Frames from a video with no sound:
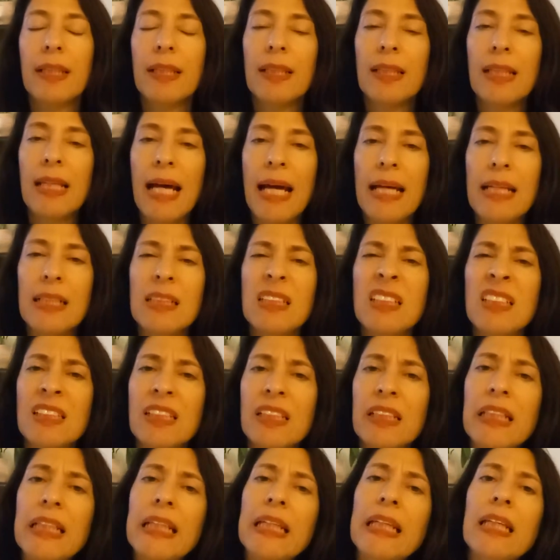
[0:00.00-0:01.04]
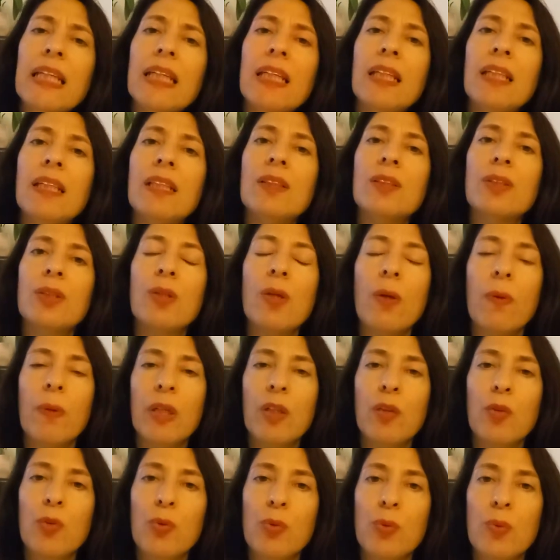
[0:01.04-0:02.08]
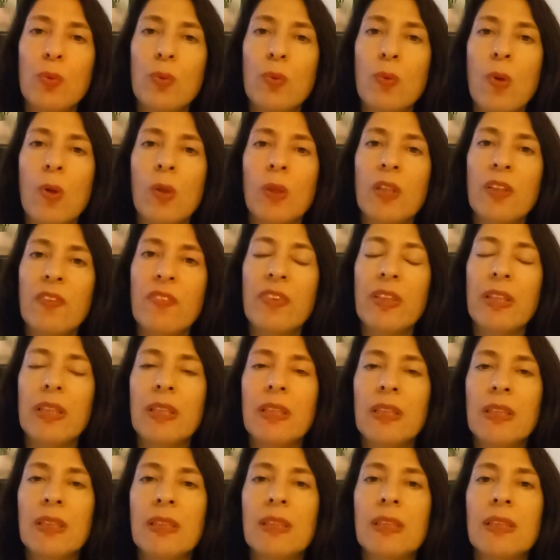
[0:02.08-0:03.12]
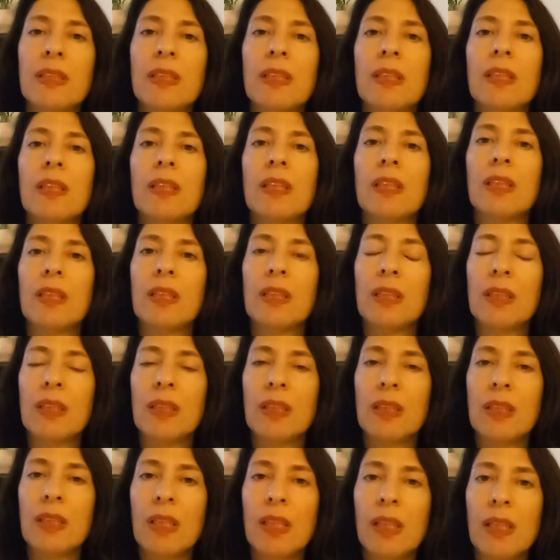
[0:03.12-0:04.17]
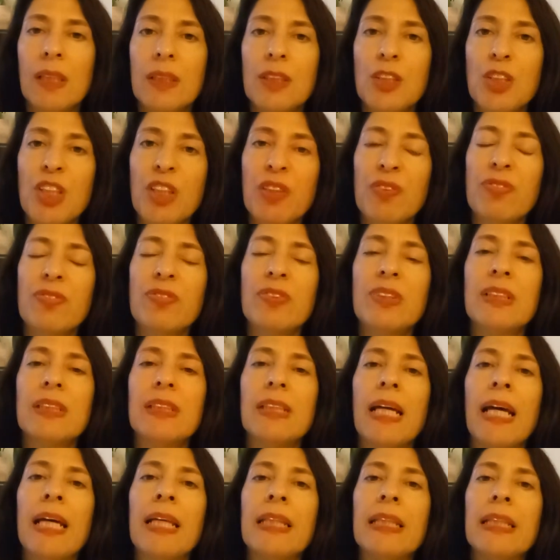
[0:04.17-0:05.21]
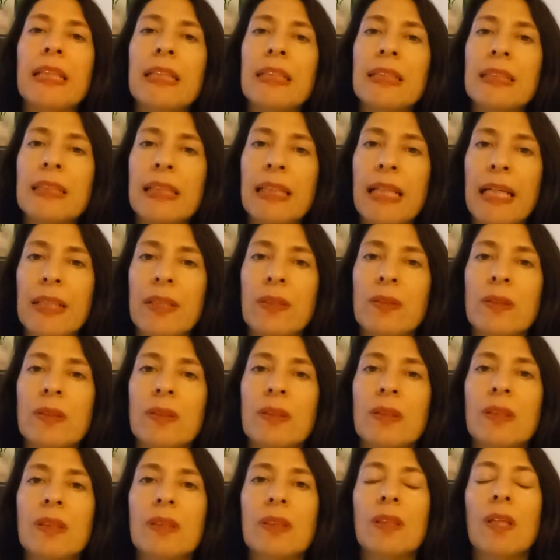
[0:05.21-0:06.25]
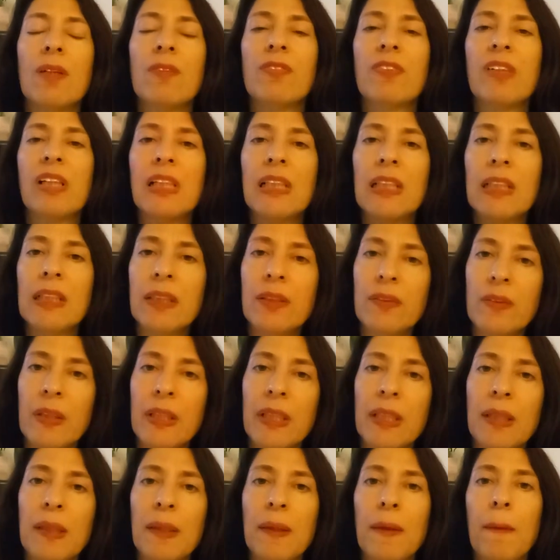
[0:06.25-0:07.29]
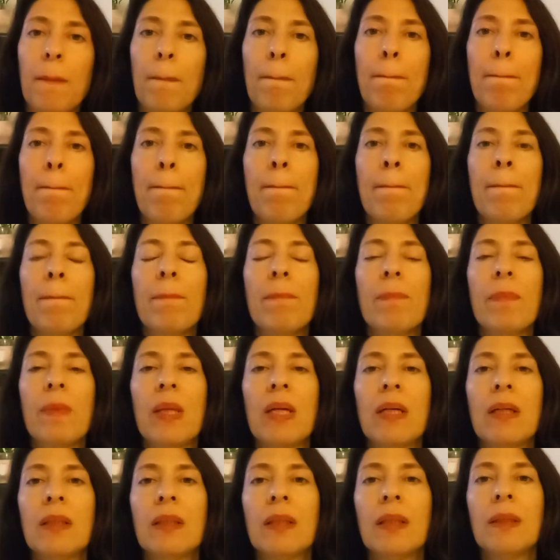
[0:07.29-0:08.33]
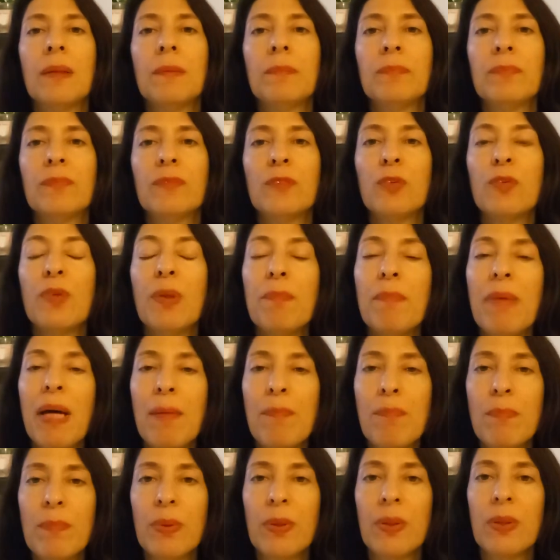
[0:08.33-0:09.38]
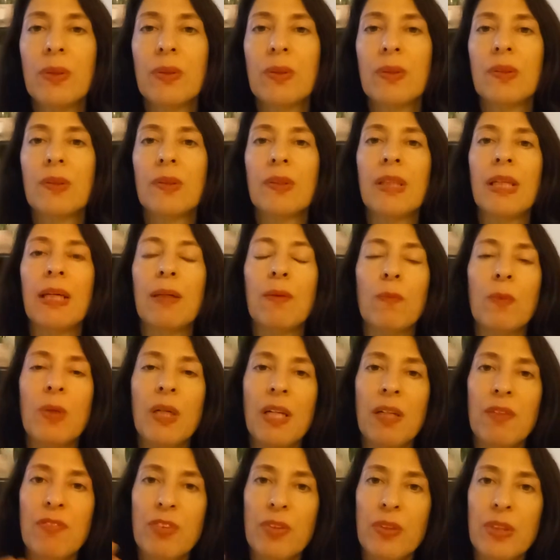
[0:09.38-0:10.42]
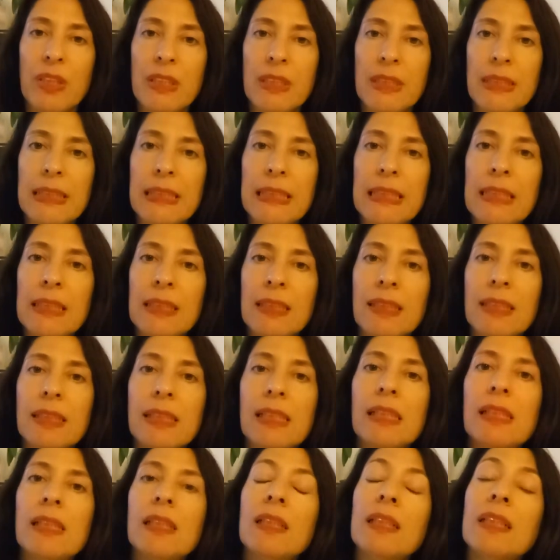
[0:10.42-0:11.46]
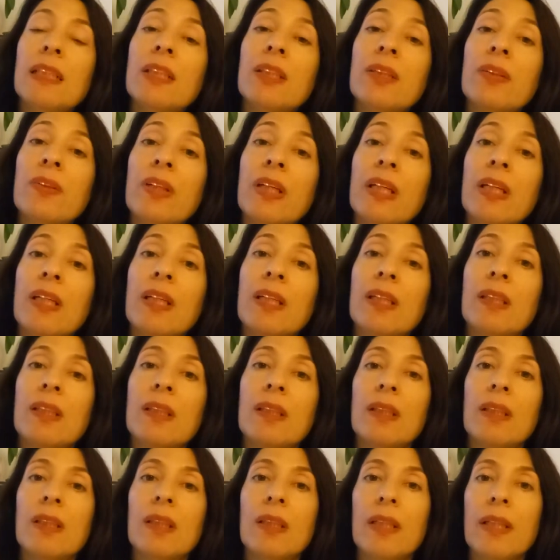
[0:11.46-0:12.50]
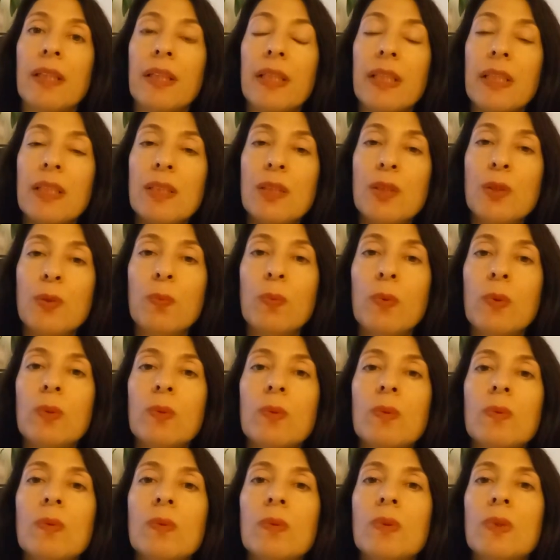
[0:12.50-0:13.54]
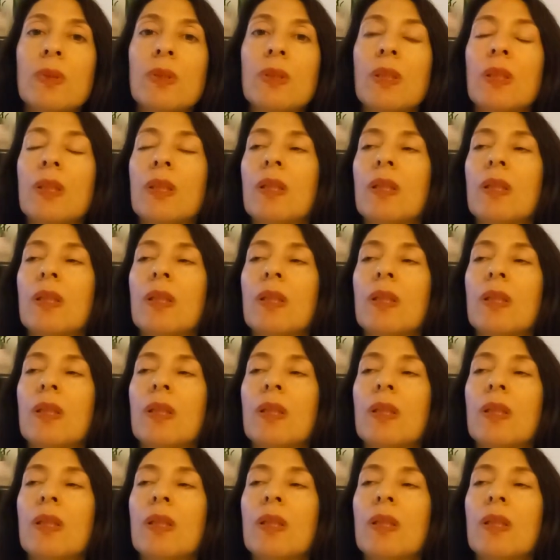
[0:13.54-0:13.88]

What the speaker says: That is the key to going through all of these shifts and these layers of clearing. Remember that whatever this is clearing, these wounds,